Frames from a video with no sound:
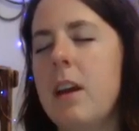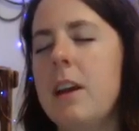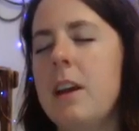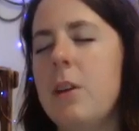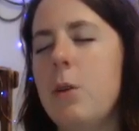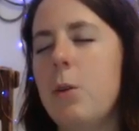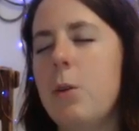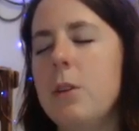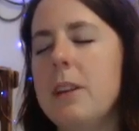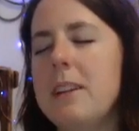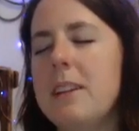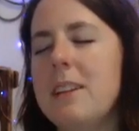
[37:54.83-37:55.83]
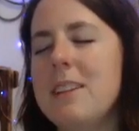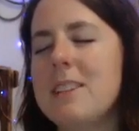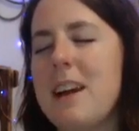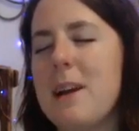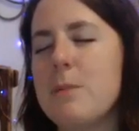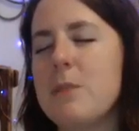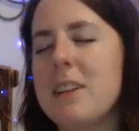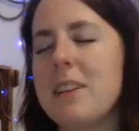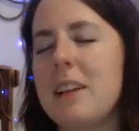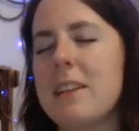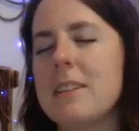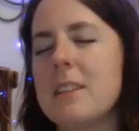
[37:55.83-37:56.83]
You hold on to this object
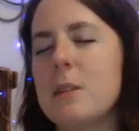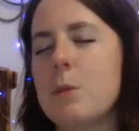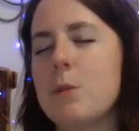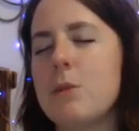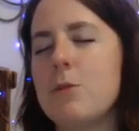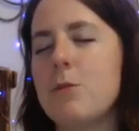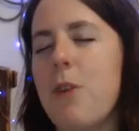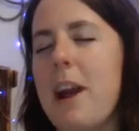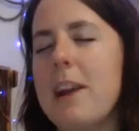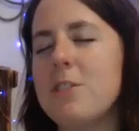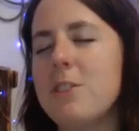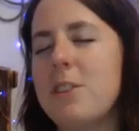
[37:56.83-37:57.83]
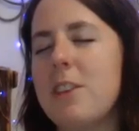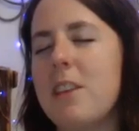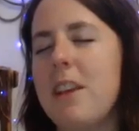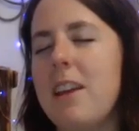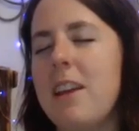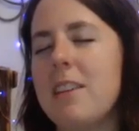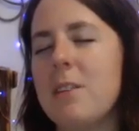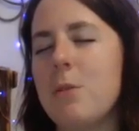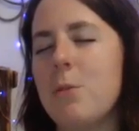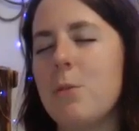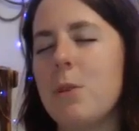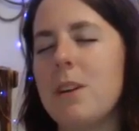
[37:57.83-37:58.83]
like it's the most fragile thing in the
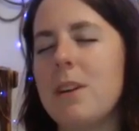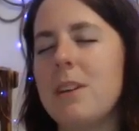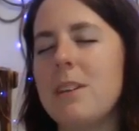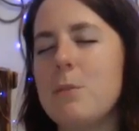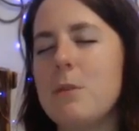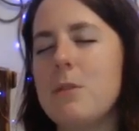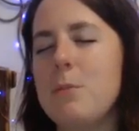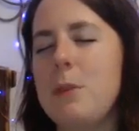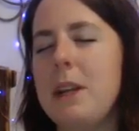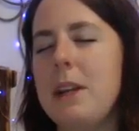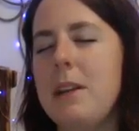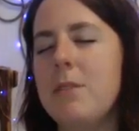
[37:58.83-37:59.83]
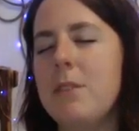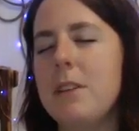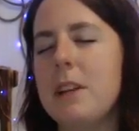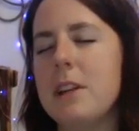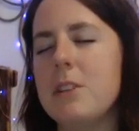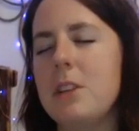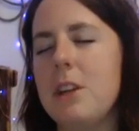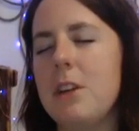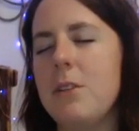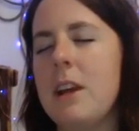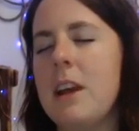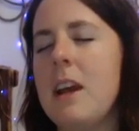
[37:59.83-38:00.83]
world, the most meaningful thing to
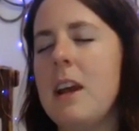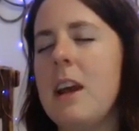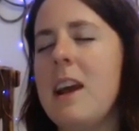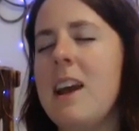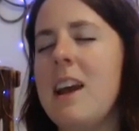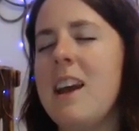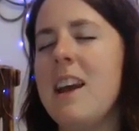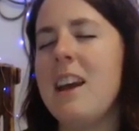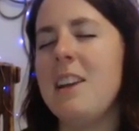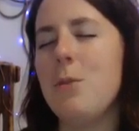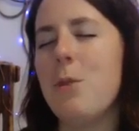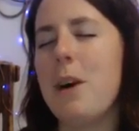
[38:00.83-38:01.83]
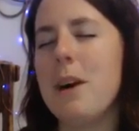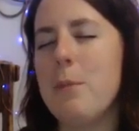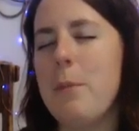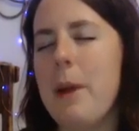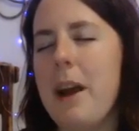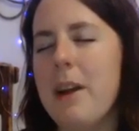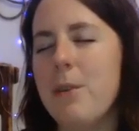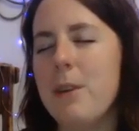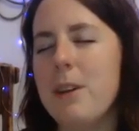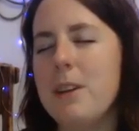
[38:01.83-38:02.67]
you. And you walk backwards,